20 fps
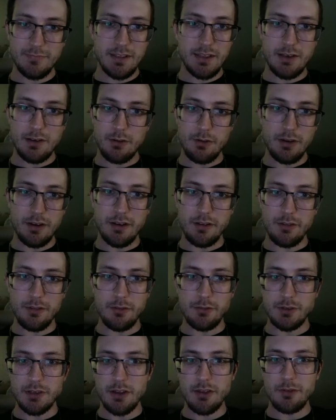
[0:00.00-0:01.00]
any of
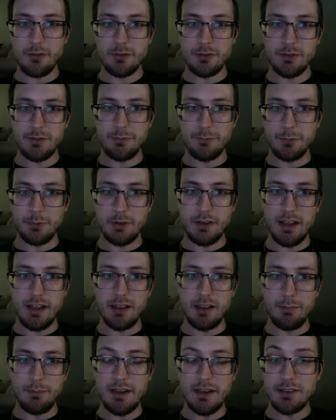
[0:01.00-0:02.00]
those others for an
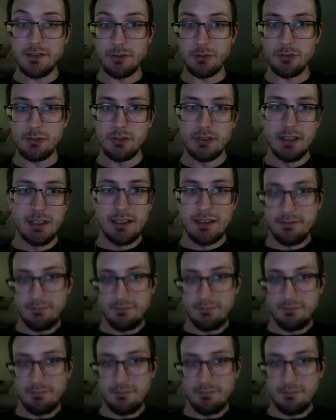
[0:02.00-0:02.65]
elemental,